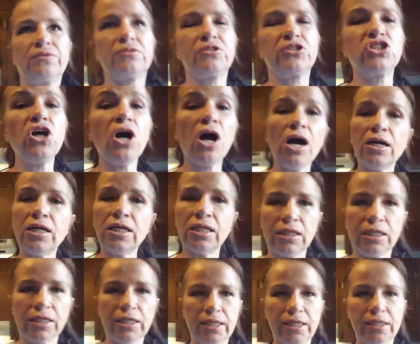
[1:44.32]

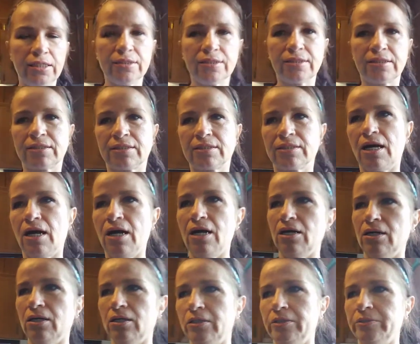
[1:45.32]
chocolates,
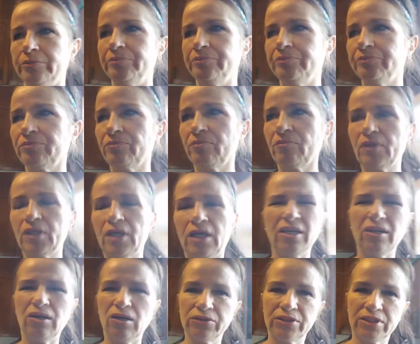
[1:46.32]
and
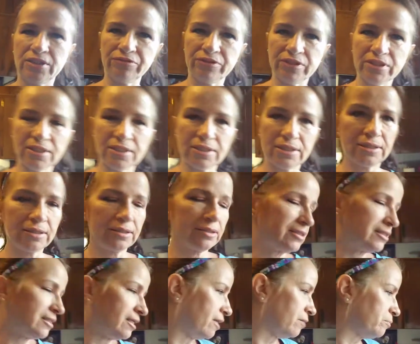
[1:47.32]
all different
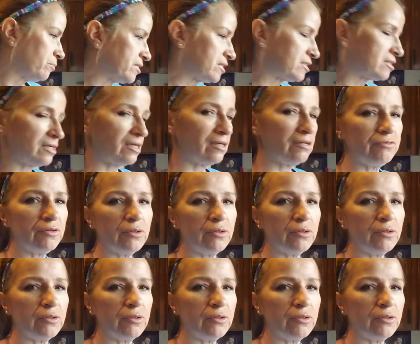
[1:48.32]
type of stuff.